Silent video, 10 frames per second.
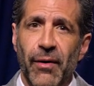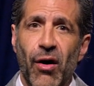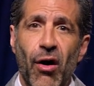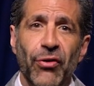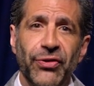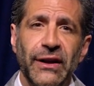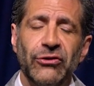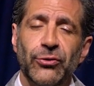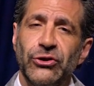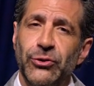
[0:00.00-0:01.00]
All
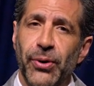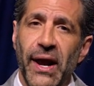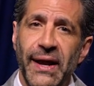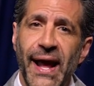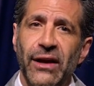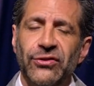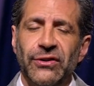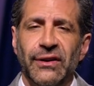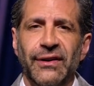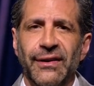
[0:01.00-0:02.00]
things which you pray and ask,
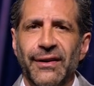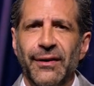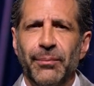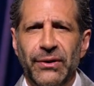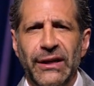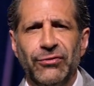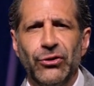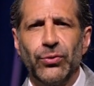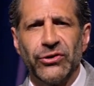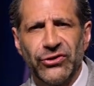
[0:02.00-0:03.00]
believe
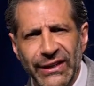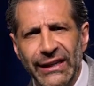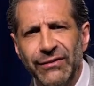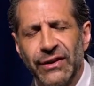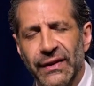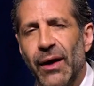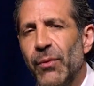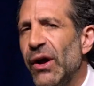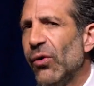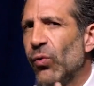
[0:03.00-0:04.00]
you received
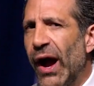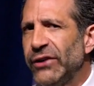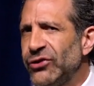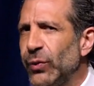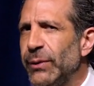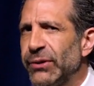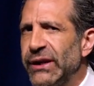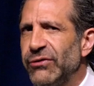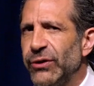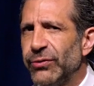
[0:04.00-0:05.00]
them. Why should we
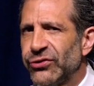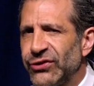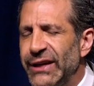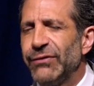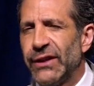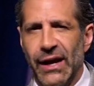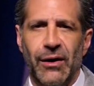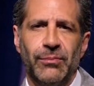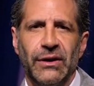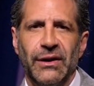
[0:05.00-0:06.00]
believe we received
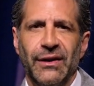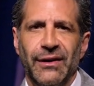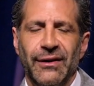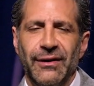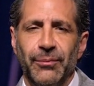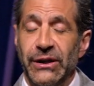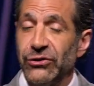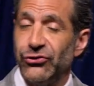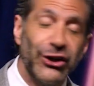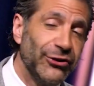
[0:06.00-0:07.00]
them?
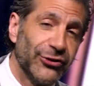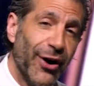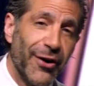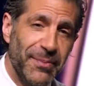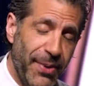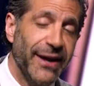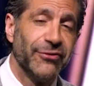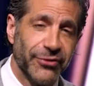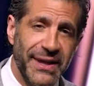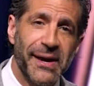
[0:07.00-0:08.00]
Because Jesus already
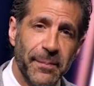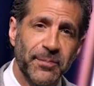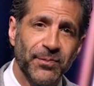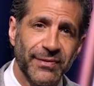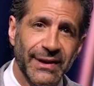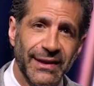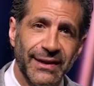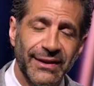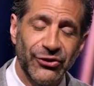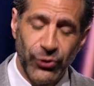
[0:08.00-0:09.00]
paid for them.
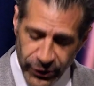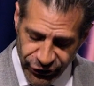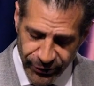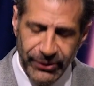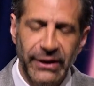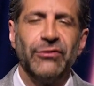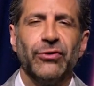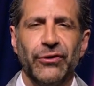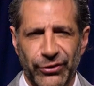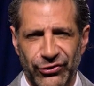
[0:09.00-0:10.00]
So we should
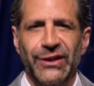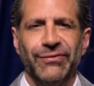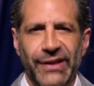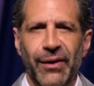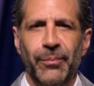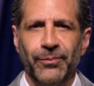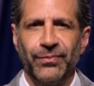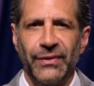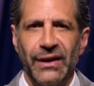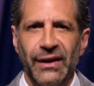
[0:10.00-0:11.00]
believe we've received them.
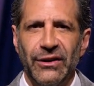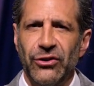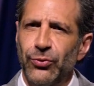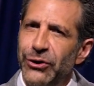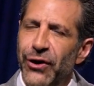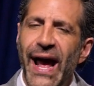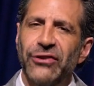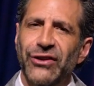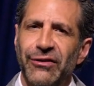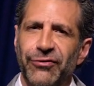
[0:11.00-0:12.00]
Because when you're
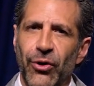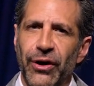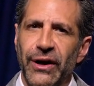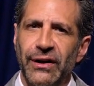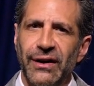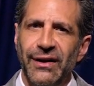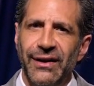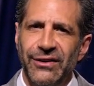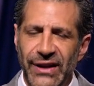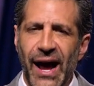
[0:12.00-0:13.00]
asking for it
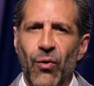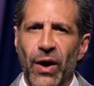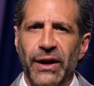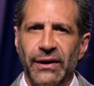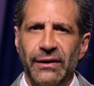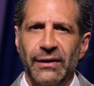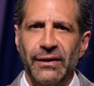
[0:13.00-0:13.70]
is not when it